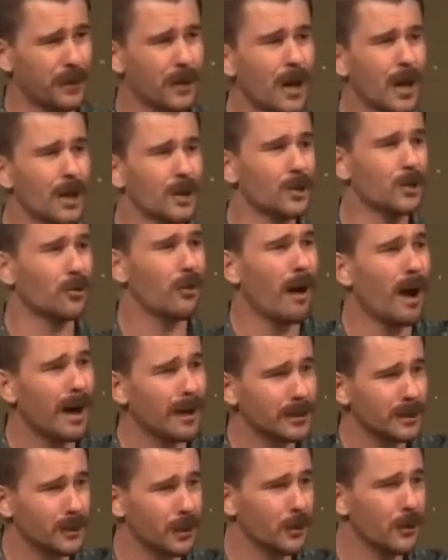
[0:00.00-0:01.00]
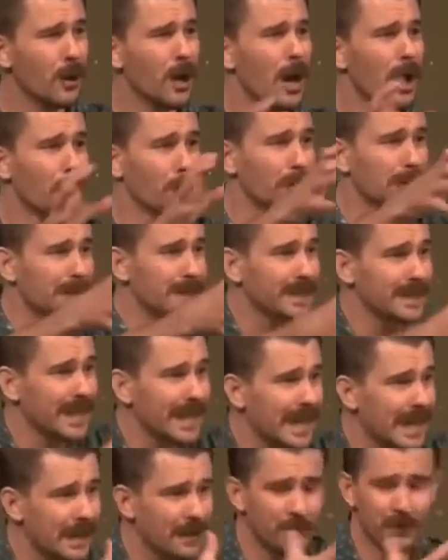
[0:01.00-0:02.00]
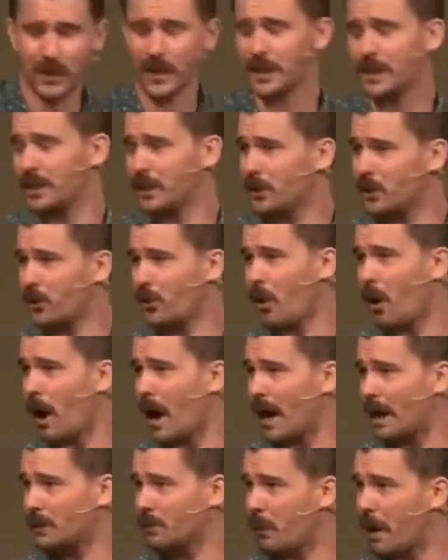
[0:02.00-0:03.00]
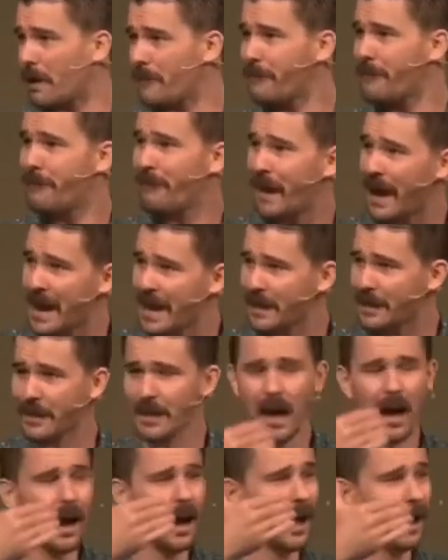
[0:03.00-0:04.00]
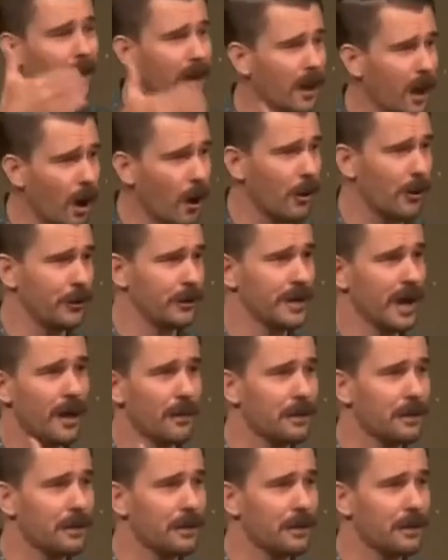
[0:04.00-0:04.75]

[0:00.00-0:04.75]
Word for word: to trust, to receive Jesus Christ by faith alone.